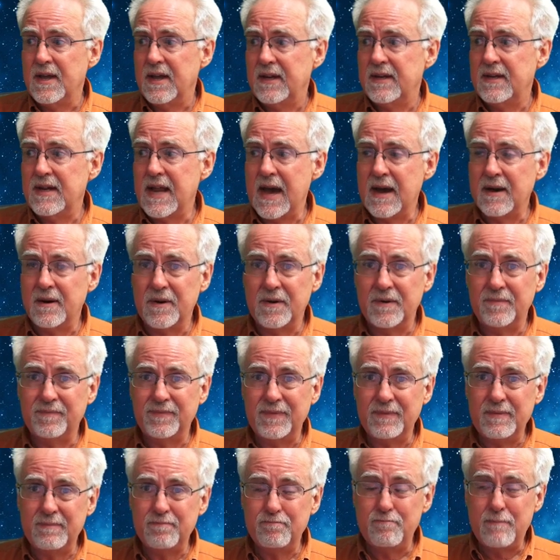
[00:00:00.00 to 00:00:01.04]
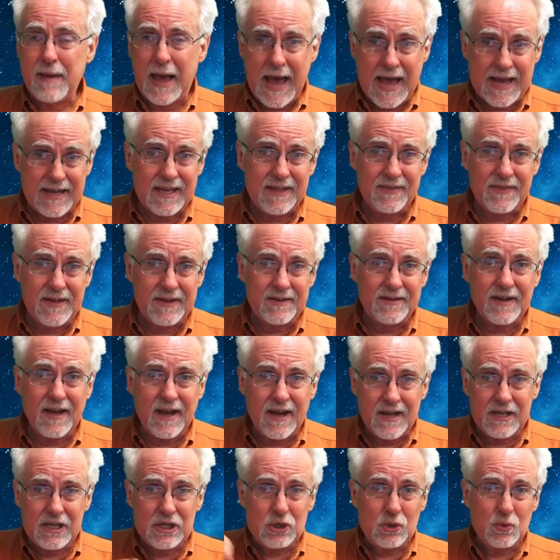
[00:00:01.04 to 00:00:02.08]
Now, back in the
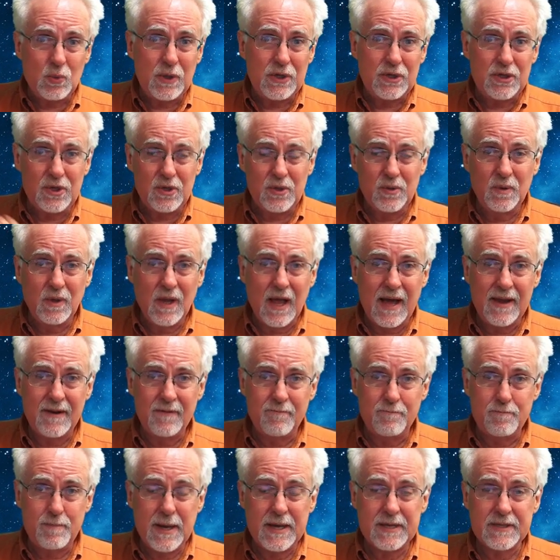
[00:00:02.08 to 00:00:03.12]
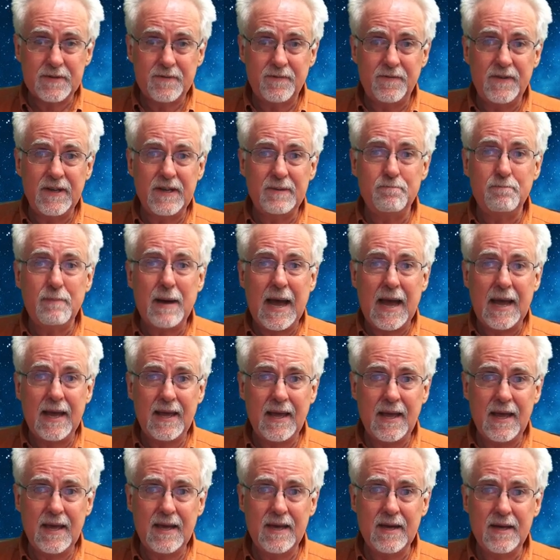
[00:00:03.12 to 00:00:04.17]
day, you would do line of best fit by
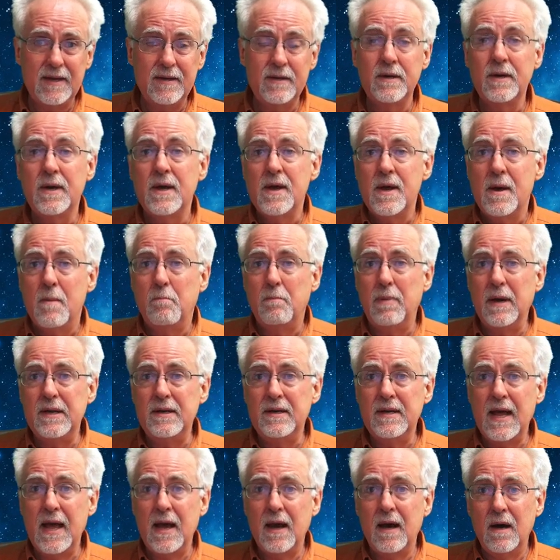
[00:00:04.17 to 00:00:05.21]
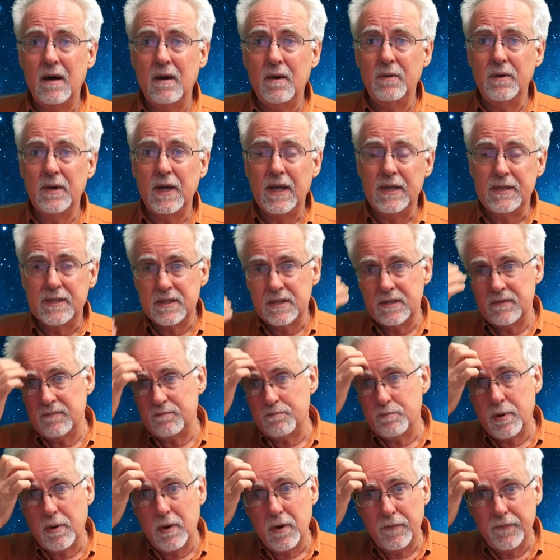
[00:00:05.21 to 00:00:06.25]
hand, but now it's
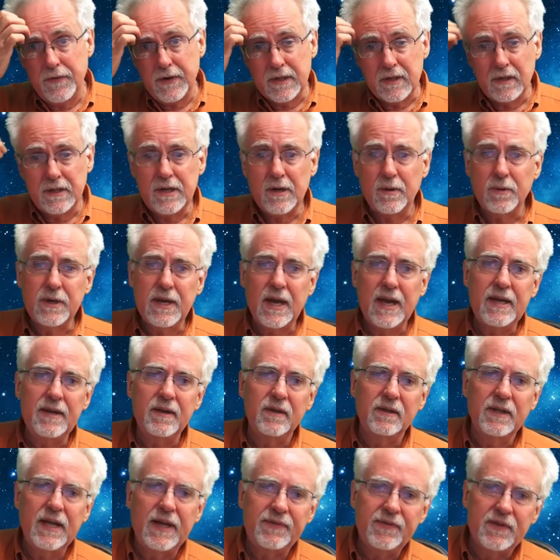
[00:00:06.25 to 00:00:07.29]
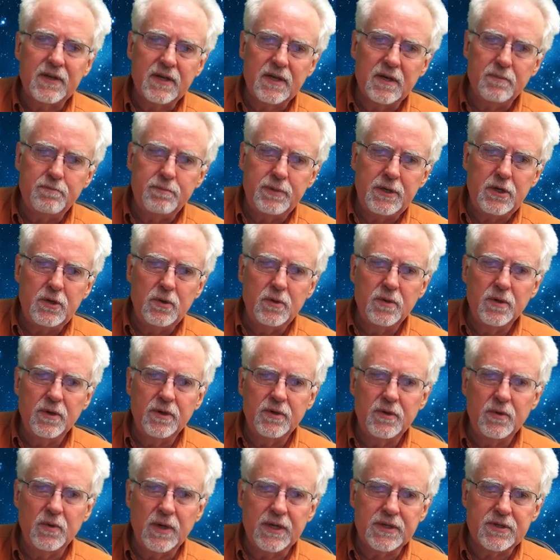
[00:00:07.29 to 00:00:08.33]
perfectly okay to let the computer
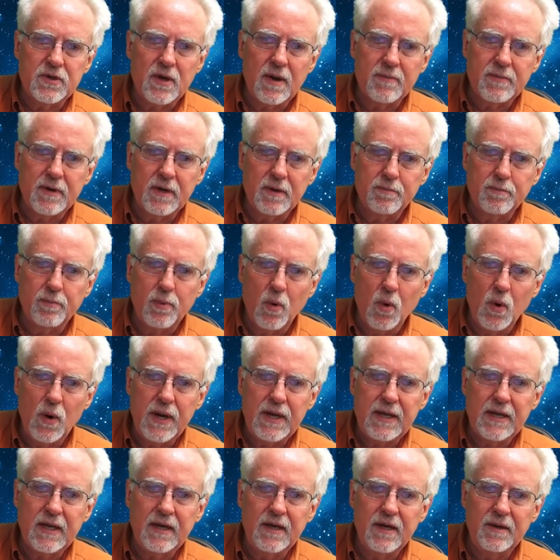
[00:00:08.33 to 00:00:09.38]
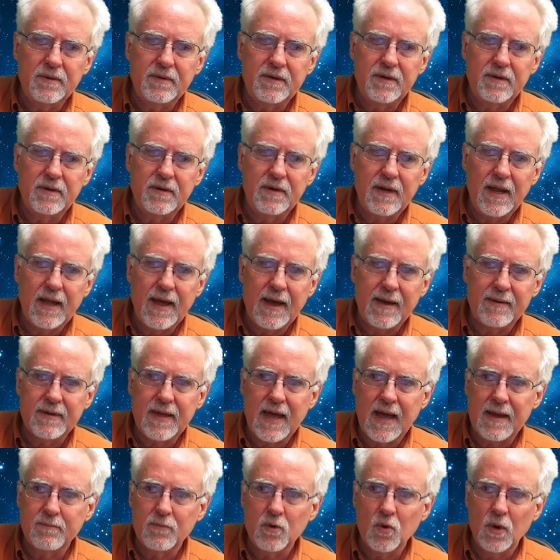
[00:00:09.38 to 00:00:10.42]
do it. So I'm going to point at a,
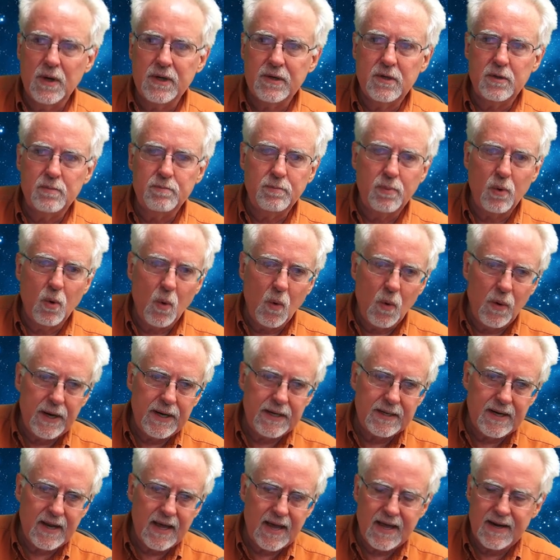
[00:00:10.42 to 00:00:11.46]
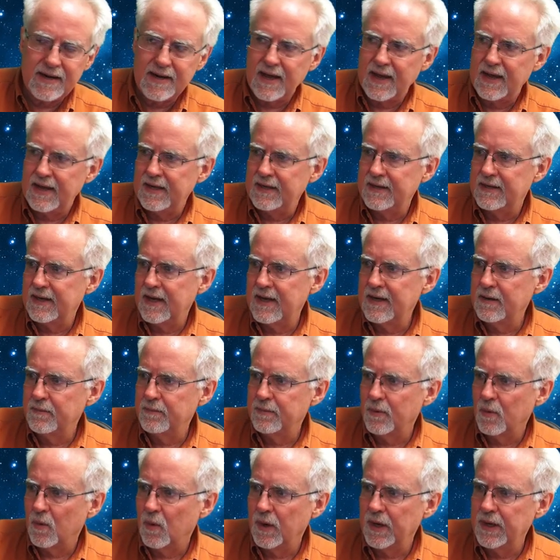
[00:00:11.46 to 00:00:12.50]
I'm going to point at a data
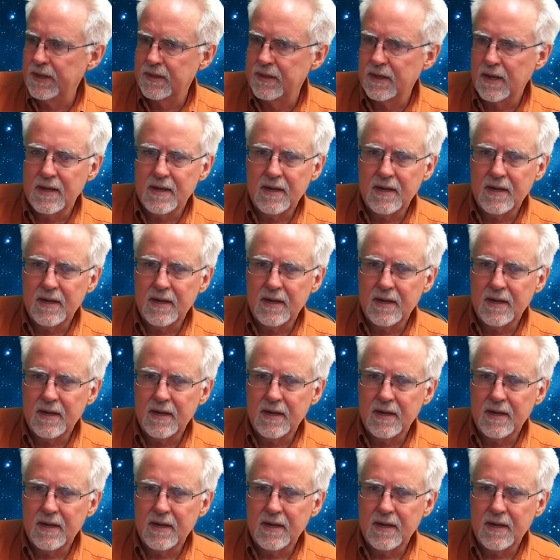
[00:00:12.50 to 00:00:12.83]
point.